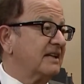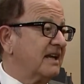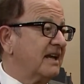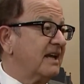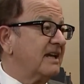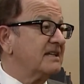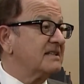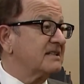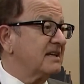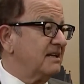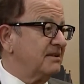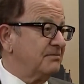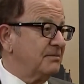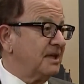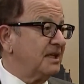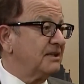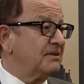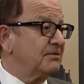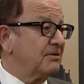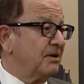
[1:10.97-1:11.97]
case I
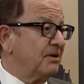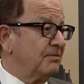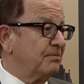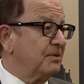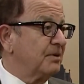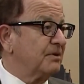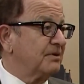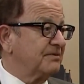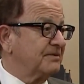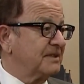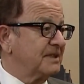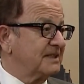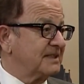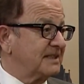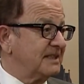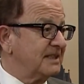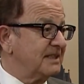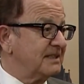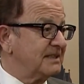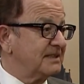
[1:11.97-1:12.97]
made to our Board of
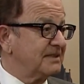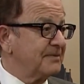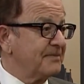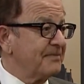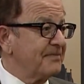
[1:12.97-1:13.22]
Trustees,